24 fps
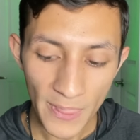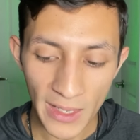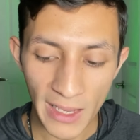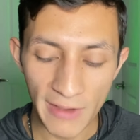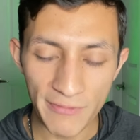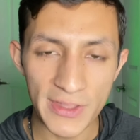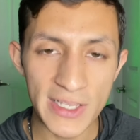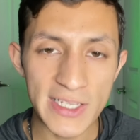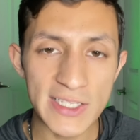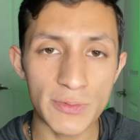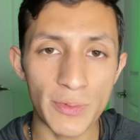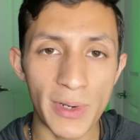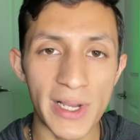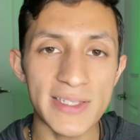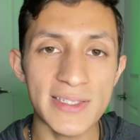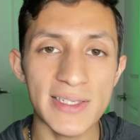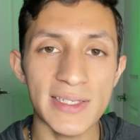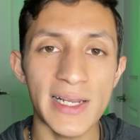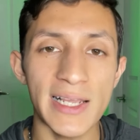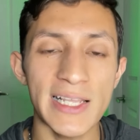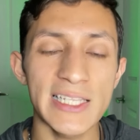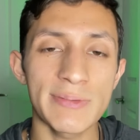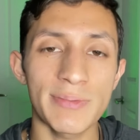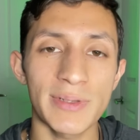this
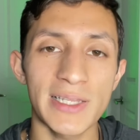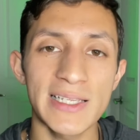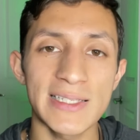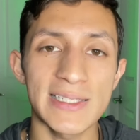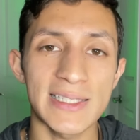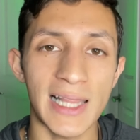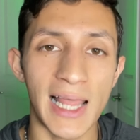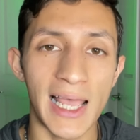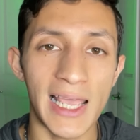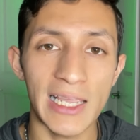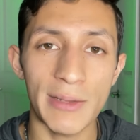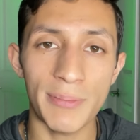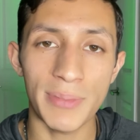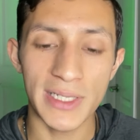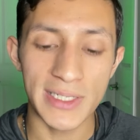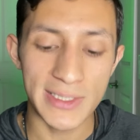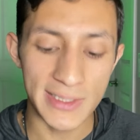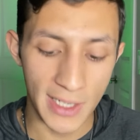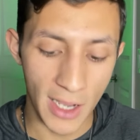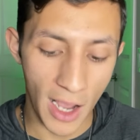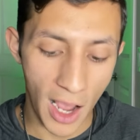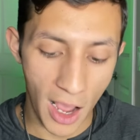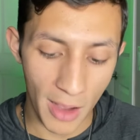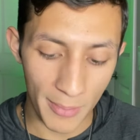resonates, please like, please
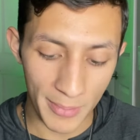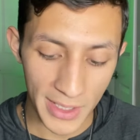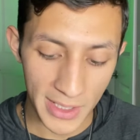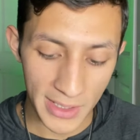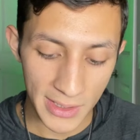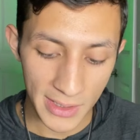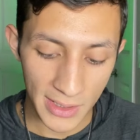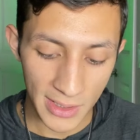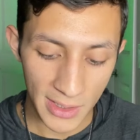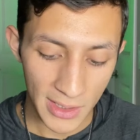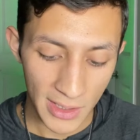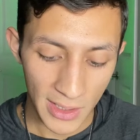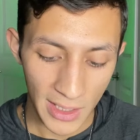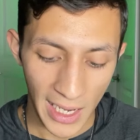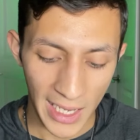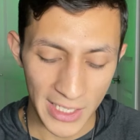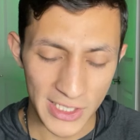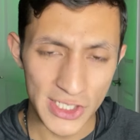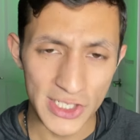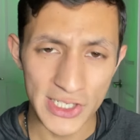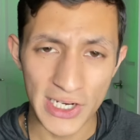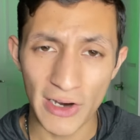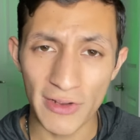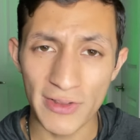comment, and
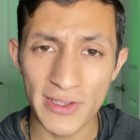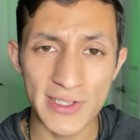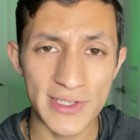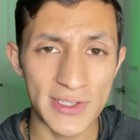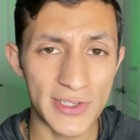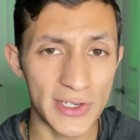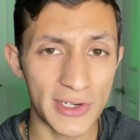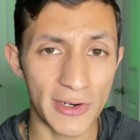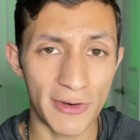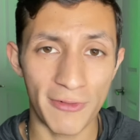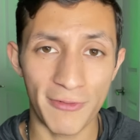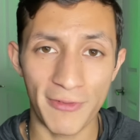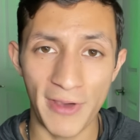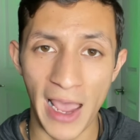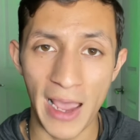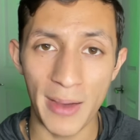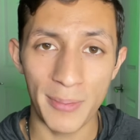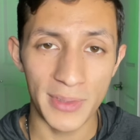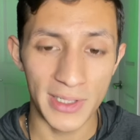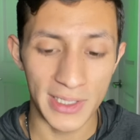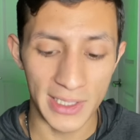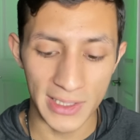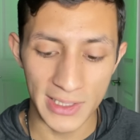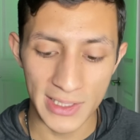share this to your
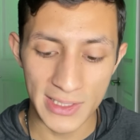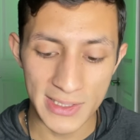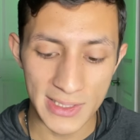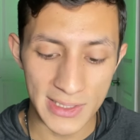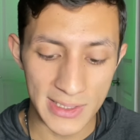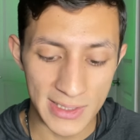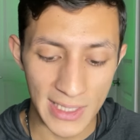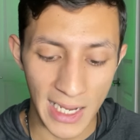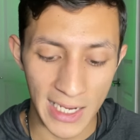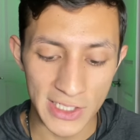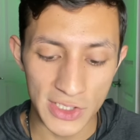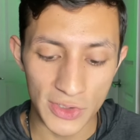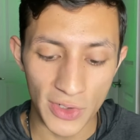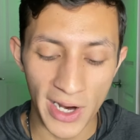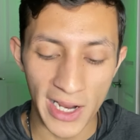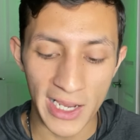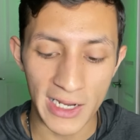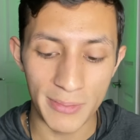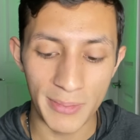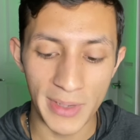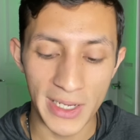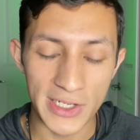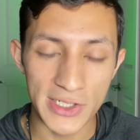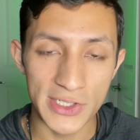family. This is, I try
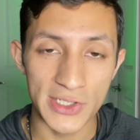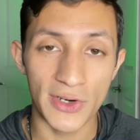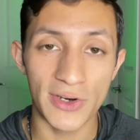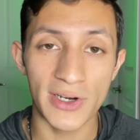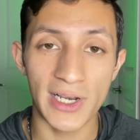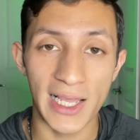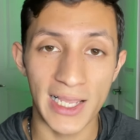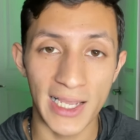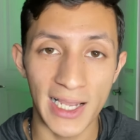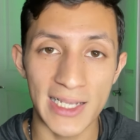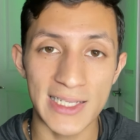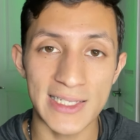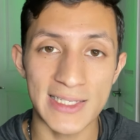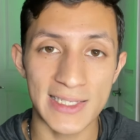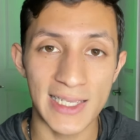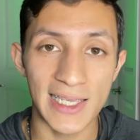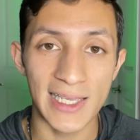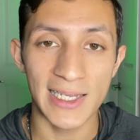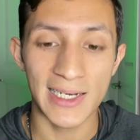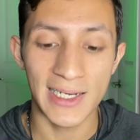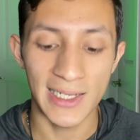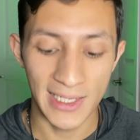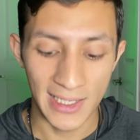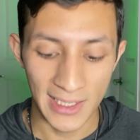and make sure, like I
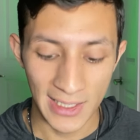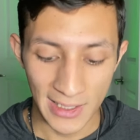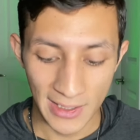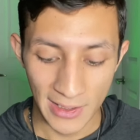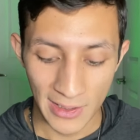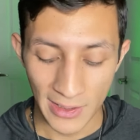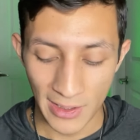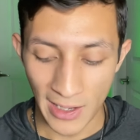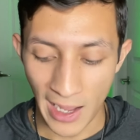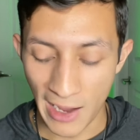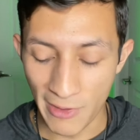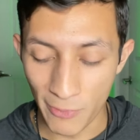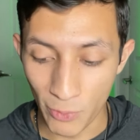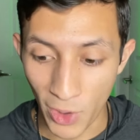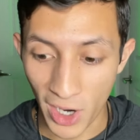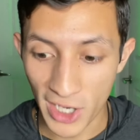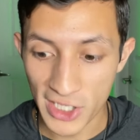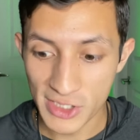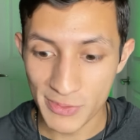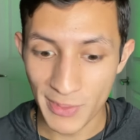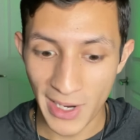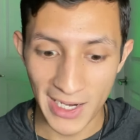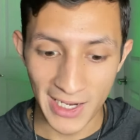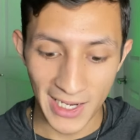said, I
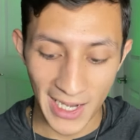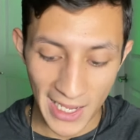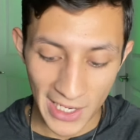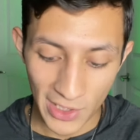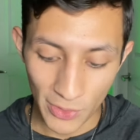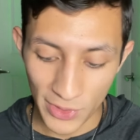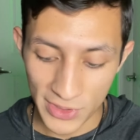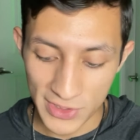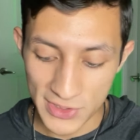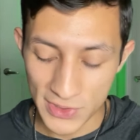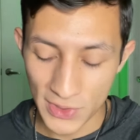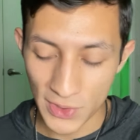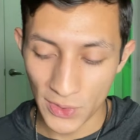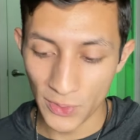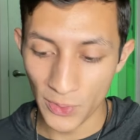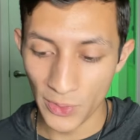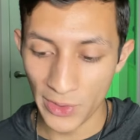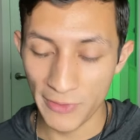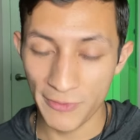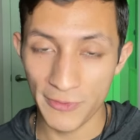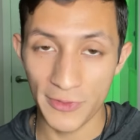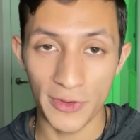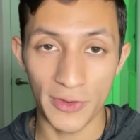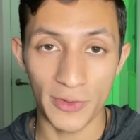watch my language. So
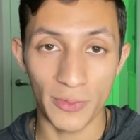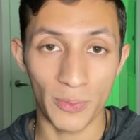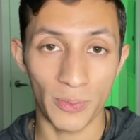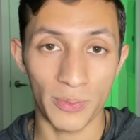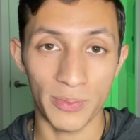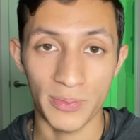if you're,